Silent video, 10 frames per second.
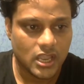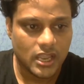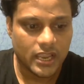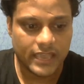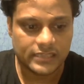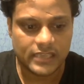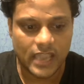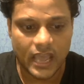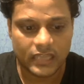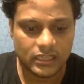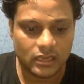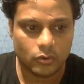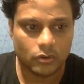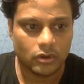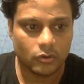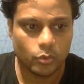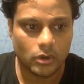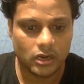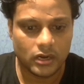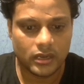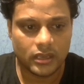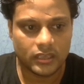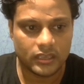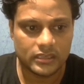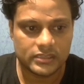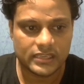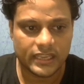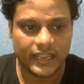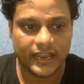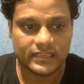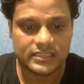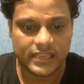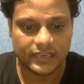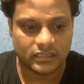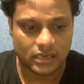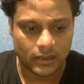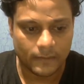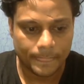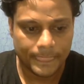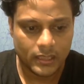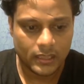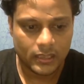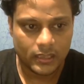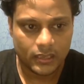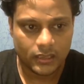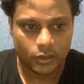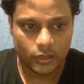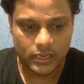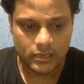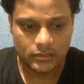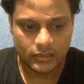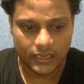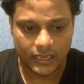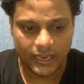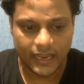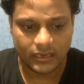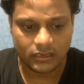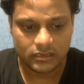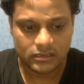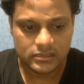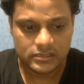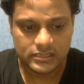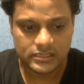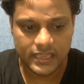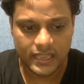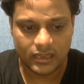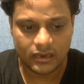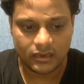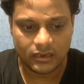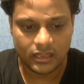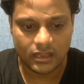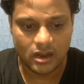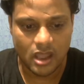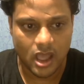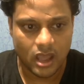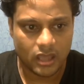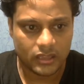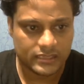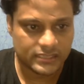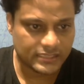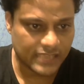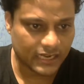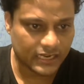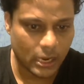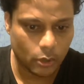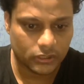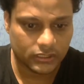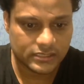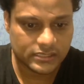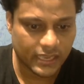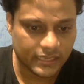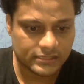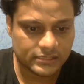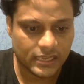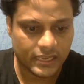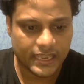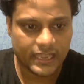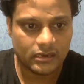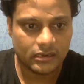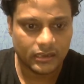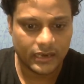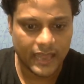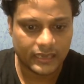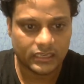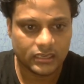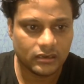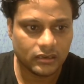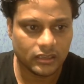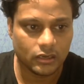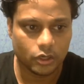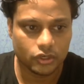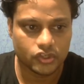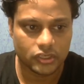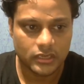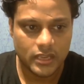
Guys, the other word is etc. Okay? Etc. That's exactly how it is, guys. Again, Latin in origin.